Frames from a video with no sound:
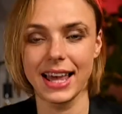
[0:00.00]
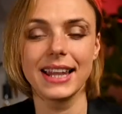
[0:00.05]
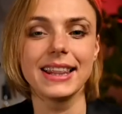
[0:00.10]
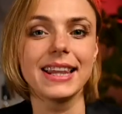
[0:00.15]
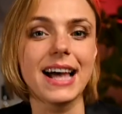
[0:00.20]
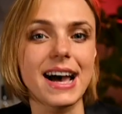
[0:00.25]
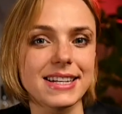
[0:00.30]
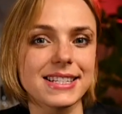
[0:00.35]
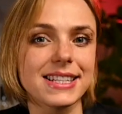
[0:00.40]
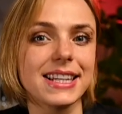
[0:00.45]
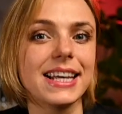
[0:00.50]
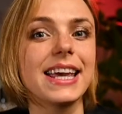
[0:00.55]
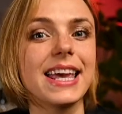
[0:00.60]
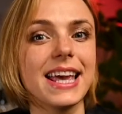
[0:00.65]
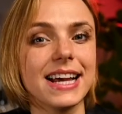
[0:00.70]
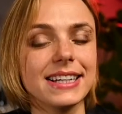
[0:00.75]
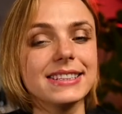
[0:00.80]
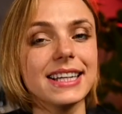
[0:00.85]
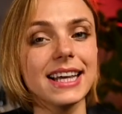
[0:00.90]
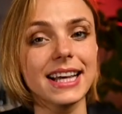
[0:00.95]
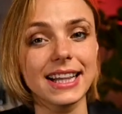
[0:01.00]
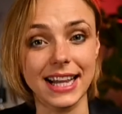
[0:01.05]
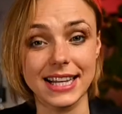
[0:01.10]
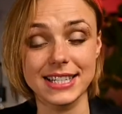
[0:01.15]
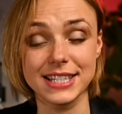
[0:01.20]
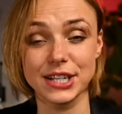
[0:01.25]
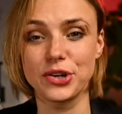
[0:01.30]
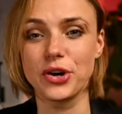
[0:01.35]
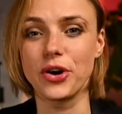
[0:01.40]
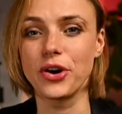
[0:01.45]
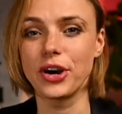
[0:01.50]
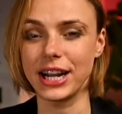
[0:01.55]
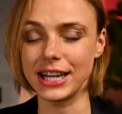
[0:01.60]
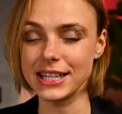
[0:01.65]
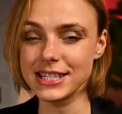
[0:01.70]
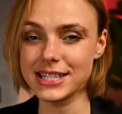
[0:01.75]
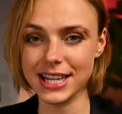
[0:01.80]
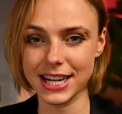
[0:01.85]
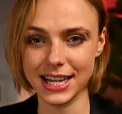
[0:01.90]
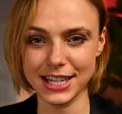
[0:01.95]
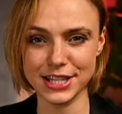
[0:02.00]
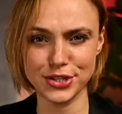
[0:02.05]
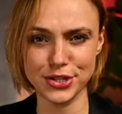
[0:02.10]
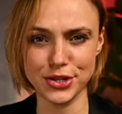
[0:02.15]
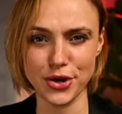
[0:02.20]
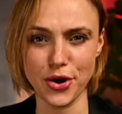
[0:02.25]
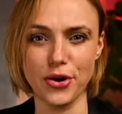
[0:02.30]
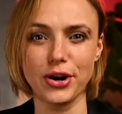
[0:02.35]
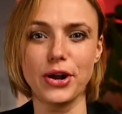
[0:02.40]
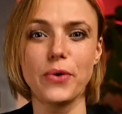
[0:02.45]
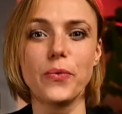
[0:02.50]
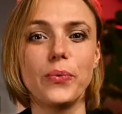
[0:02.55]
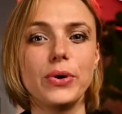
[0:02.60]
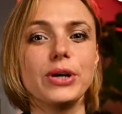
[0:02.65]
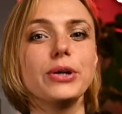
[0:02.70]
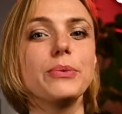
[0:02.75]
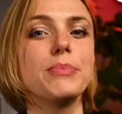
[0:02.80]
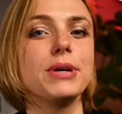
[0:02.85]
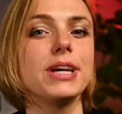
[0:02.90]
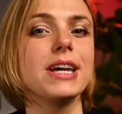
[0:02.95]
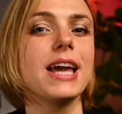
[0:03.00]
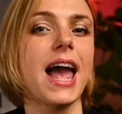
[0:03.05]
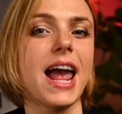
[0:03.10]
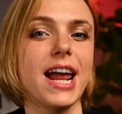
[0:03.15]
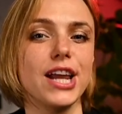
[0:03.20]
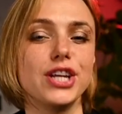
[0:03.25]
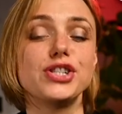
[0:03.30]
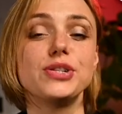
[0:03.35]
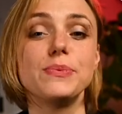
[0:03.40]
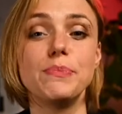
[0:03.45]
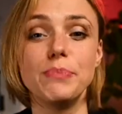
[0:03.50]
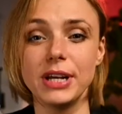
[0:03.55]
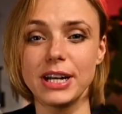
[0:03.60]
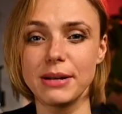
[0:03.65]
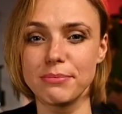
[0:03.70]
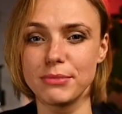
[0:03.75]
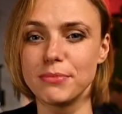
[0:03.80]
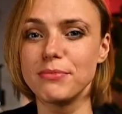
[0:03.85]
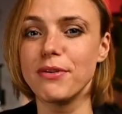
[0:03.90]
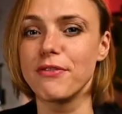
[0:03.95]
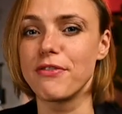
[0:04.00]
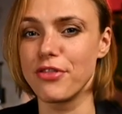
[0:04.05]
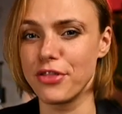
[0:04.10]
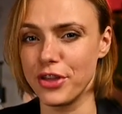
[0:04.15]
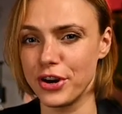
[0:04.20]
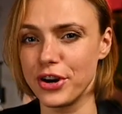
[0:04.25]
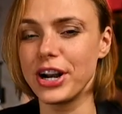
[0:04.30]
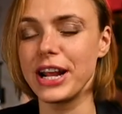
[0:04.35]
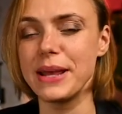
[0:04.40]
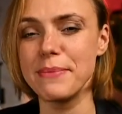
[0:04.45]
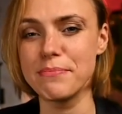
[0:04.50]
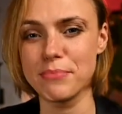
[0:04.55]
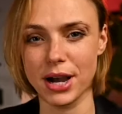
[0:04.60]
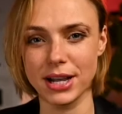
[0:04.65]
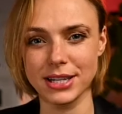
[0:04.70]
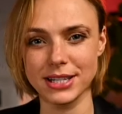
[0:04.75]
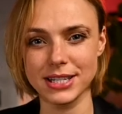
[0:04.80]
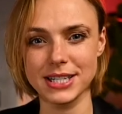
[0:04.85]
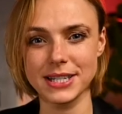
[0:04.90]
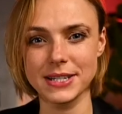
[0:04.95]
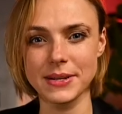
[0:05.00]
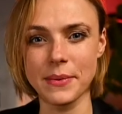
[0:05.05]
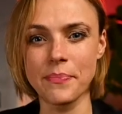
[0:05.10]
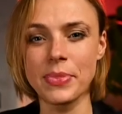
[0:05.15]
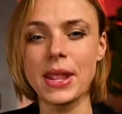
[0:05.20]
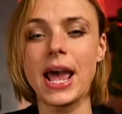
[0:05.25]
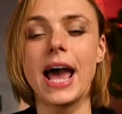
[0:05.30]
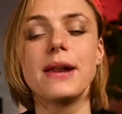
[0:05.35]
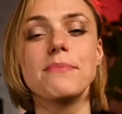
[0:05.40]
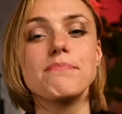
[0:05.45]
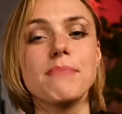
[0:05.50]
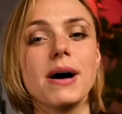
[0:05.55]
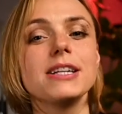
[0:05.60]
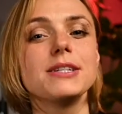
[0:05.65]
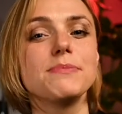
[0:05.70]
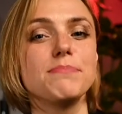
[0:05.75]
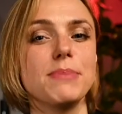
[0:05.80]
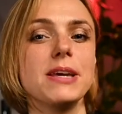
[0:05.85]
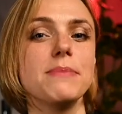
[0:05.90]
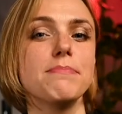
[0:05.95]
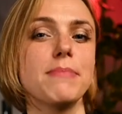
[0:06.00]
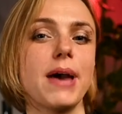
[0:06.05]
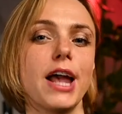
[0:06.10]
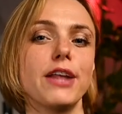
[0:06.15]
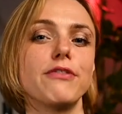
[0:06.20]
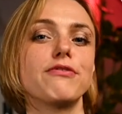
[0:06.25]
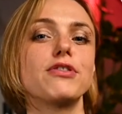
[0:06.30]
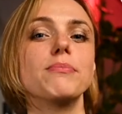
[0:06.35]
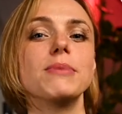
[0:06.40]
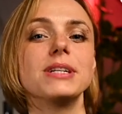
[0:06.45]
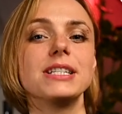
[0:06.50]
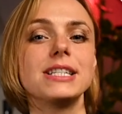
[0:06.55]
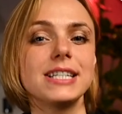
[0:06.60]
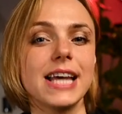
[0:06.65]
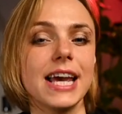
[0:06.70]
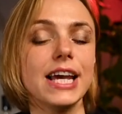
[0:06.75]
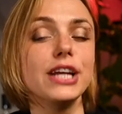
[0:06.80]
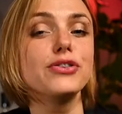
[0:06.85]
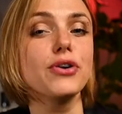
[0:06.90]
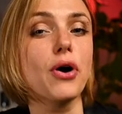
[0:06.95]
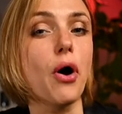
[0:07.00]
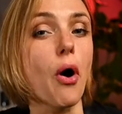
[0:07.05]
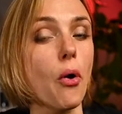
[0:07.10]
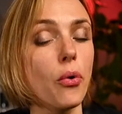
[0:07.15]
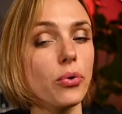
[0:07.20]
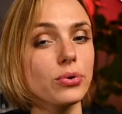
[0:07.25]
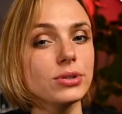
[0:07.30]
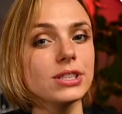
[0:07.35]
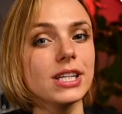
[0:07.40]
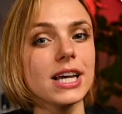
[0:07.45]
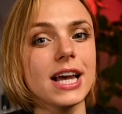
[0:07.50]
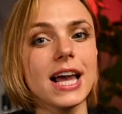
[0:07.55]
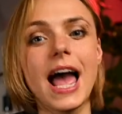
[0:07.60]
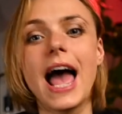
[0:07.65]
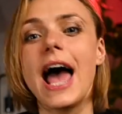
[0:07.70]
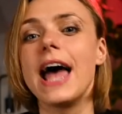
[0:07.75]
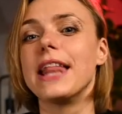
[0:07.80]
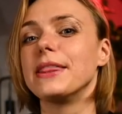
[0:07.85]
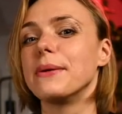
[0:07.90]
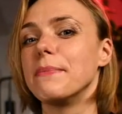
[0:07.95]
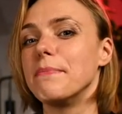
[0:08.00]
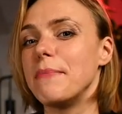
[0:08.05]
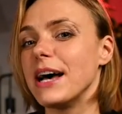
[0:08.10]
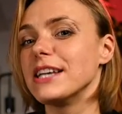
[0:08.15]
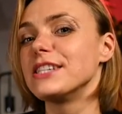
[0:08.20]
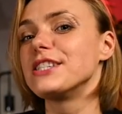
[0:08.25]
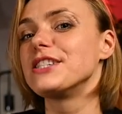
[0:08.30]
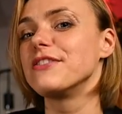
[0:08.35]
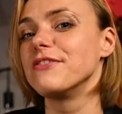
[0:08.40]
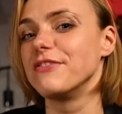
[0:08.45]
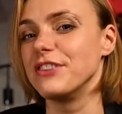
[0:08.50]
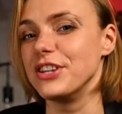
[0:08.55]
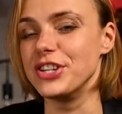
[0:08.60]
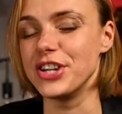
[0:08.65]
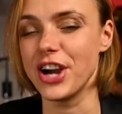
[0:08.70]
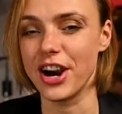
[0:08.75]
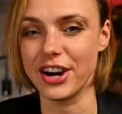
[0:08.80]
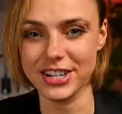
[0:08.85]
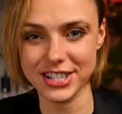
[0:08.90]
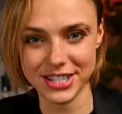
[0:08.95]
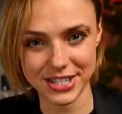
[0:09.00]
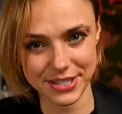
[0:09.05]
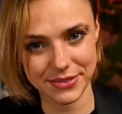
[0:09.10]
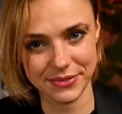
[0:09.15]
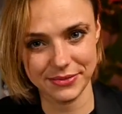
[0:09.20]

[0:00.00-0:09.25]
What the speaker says: Lastly, Chianti Classico Gran Selezione will be aged minimum of 30 months and must be made from estate-owned and the best vineyards.